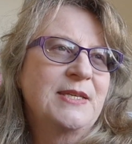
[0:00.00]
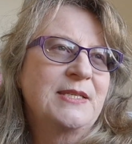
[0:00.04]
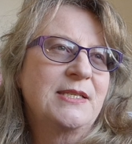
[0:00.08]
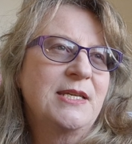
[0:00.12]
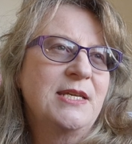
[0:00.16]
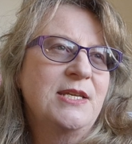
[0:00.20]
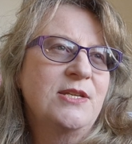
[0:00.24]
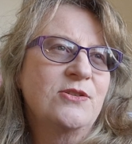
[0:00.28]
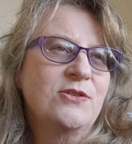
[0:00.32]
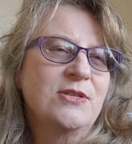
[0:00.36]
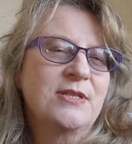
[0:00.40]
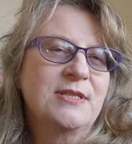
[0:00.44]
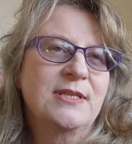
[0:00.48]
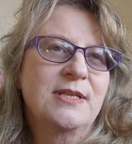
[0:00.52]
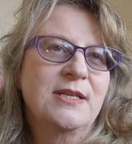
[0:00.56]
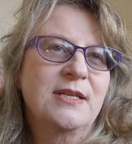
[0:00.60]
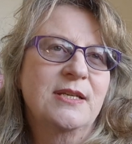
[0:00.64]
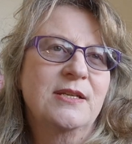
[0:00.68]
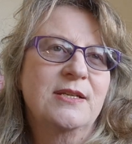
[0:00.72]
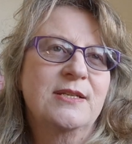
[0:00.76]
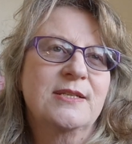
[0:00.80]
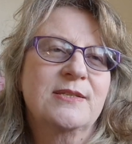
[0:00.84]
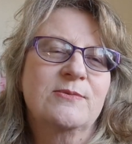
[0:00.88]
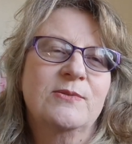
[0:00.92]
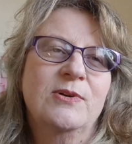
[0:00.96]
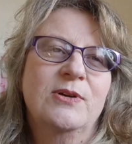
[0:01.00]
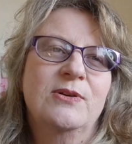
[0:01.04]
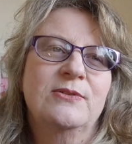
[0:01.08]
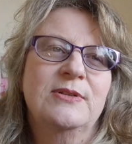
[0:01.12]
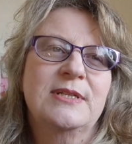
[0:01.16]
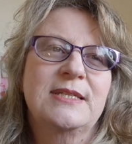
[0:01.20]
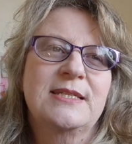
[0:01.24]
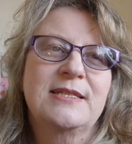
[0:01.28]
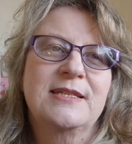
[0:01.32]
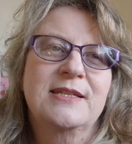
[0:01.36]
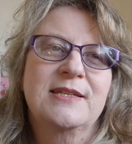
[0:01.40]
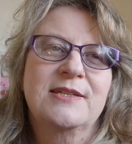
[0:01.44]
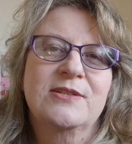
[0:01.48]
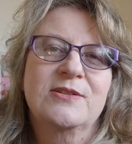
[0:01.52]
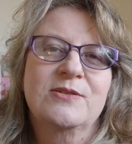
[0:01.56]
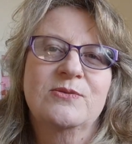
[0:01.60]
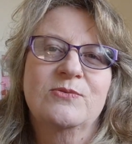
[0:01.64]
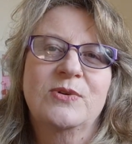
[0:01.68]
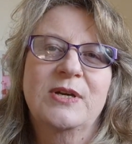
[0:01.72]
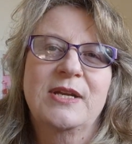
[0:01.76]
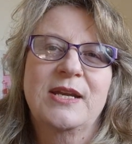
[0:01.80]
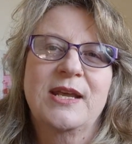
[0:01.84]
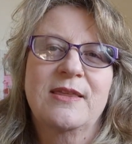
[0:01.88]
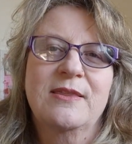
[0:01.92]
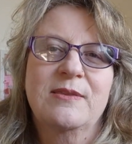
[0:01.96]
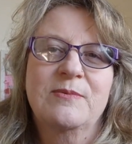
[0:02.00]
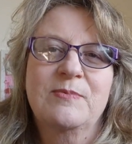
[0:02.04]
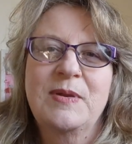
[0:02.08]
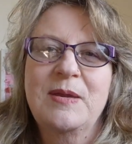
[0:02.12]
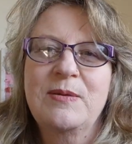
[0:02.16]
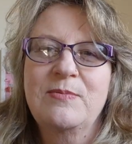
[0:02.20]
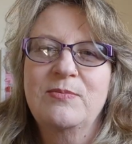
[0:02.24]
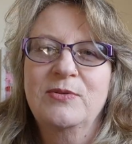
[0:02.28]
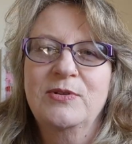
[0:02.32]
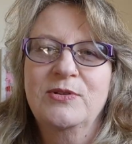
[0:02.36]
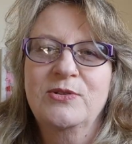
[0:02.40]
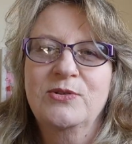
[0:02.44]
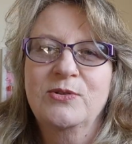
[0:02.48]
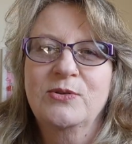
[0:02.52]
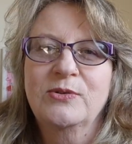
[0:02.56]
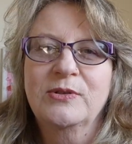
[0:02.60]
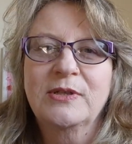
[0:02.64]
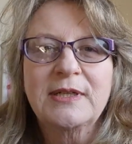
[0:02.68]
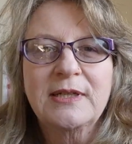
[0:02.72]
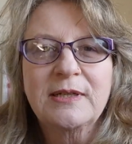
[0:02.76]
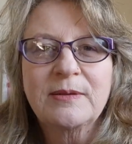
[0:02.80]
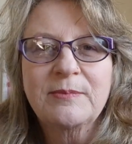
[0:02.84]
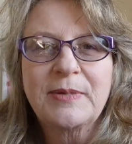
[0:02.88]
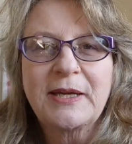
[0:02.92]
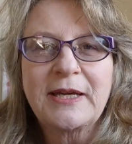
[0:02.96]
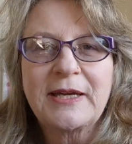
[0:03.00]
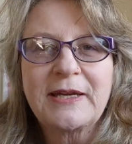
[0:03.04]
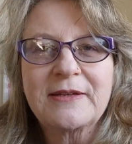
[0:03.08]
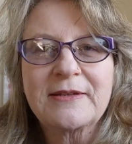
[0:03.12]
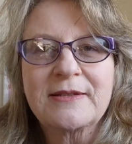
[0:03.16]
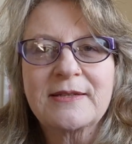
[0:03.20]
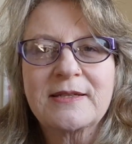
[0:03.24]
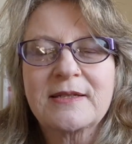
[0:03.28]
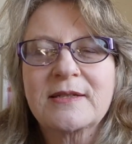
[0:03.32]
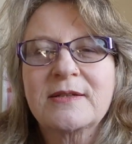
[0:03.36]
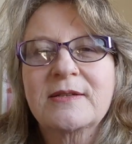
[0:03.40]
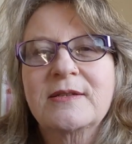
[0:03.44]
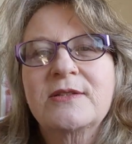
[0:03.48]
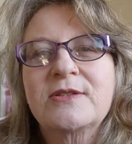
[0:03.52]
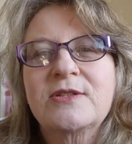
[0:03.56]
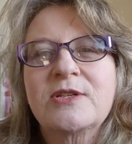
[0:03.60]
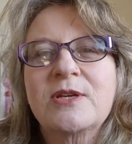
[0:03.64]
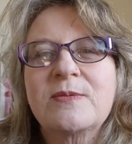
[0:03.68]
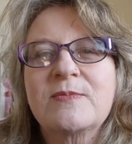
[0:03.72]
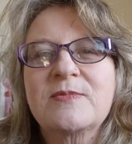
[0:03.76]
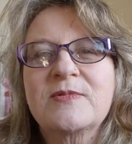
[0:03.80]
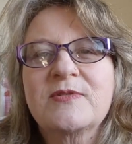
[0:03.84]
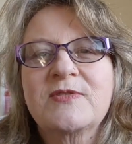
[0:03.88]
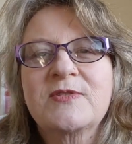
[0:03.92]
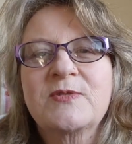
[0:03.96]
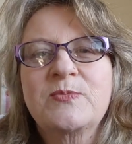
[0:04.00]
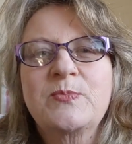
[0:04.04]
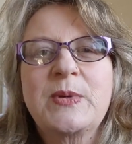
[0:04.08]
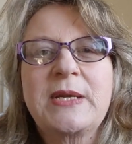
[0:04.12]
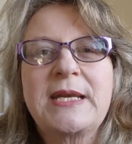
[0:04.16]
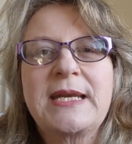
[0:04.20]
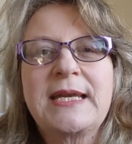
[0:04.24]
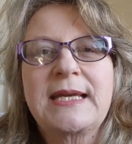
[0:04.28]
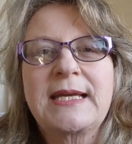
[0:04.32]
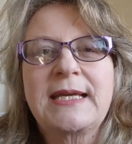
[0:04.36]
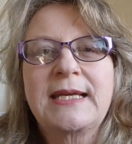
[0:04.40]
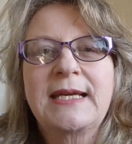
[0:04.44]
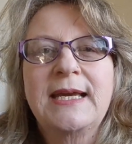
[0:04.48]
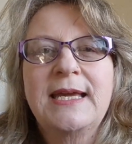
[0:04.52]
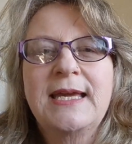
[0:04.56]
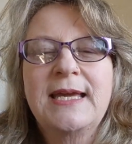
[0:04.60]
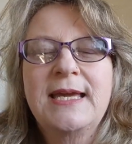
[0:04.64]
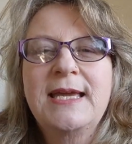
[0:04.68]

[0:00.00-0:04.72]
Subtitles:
Interesting as well, listening to what other people are talking about in terms of spinning.